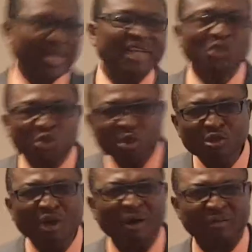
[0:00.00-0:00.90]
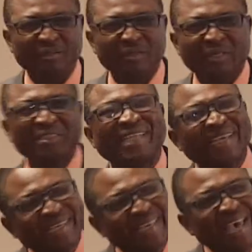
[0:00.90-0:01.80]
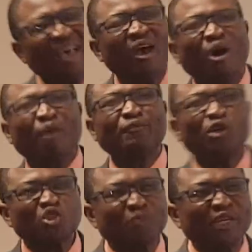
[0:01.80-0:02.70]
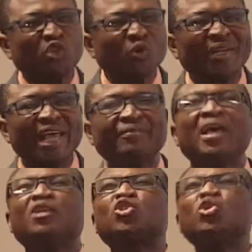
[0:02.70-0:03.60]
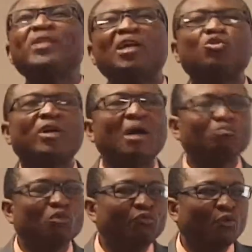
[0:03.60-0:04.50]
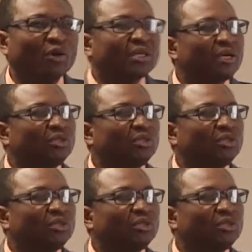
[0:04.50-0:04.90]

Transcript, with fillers: And you should not. Take care of your spiritual life so that you can move on.